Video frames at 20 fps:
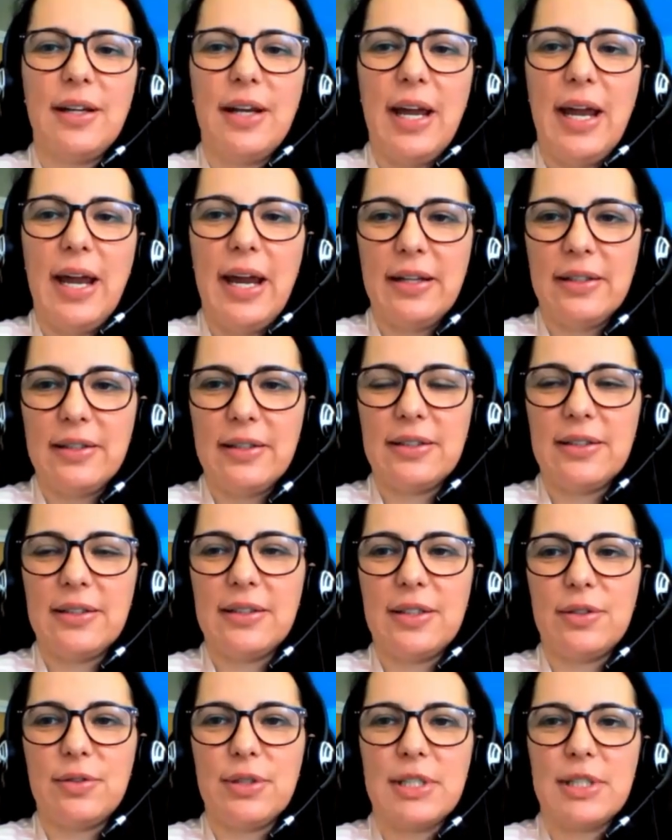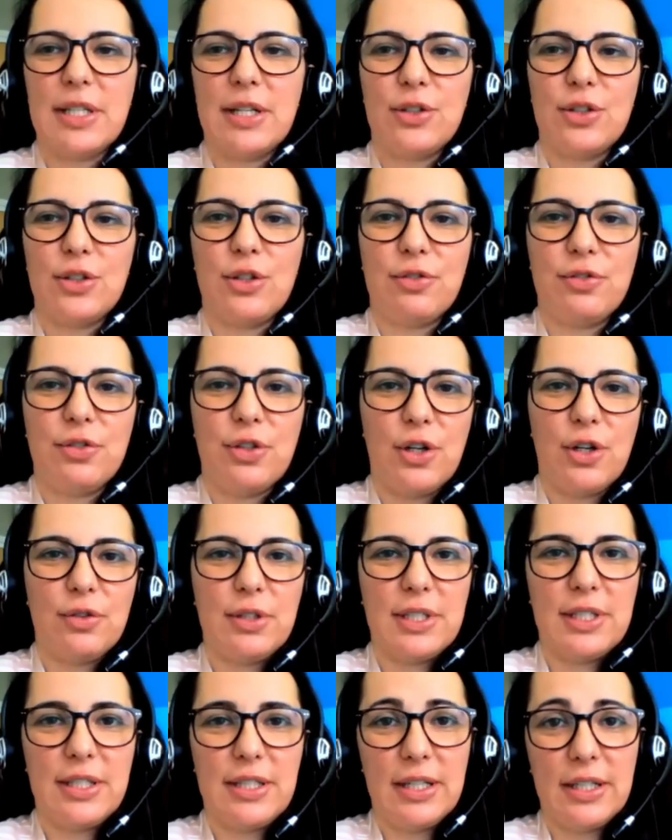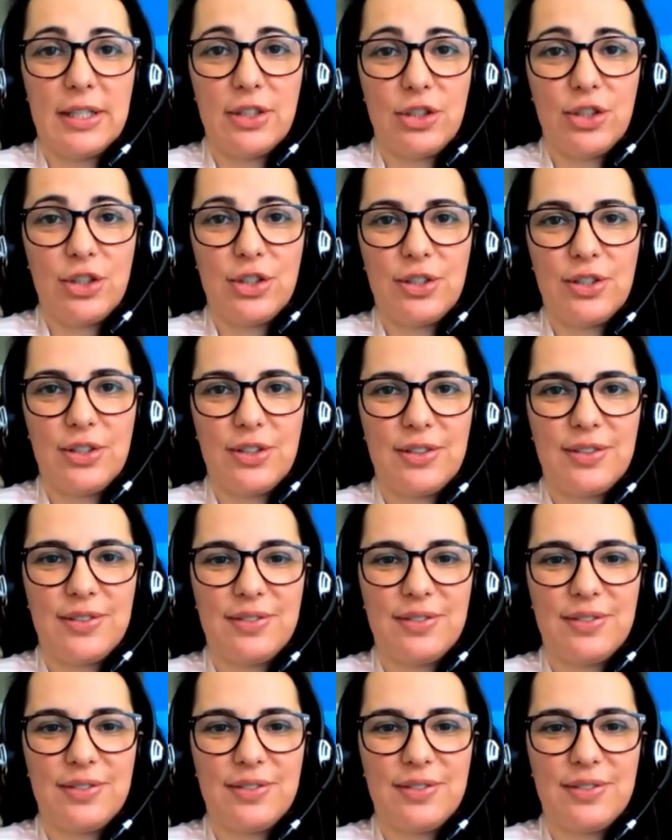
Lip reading: and the results of your research?